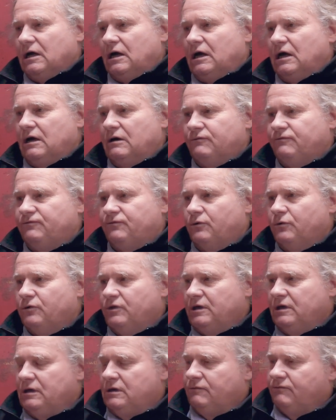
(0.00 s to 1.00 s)
uh, for
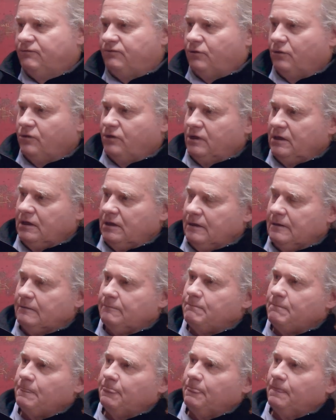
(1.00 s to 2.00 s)
the for the
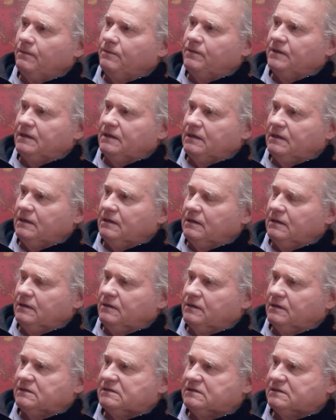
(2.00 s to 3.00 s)
the,
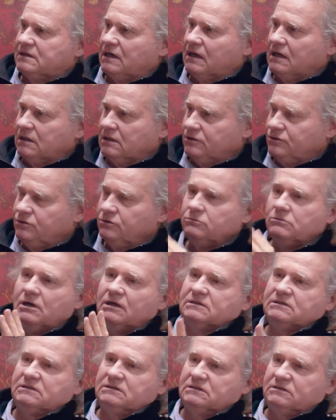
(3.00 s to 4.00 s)
the subtle
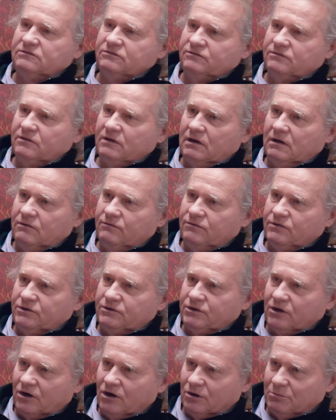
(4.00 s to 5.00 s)
nuances of, of the
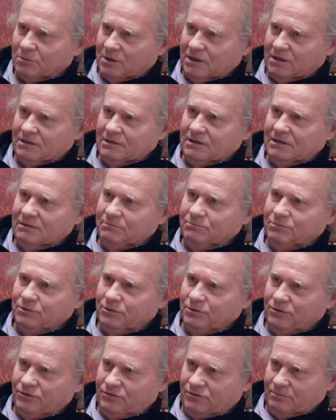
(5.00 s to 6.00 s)
Dharma in
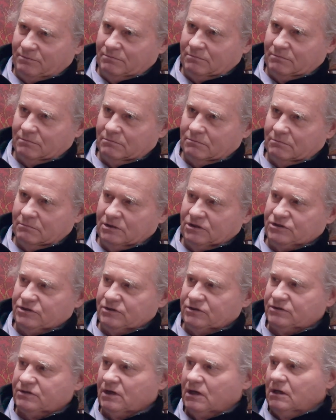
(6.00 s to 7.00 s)
Buddhism, which
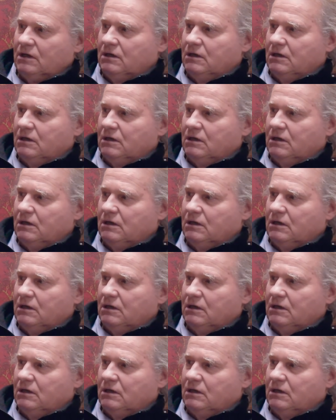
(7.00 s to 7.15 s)
is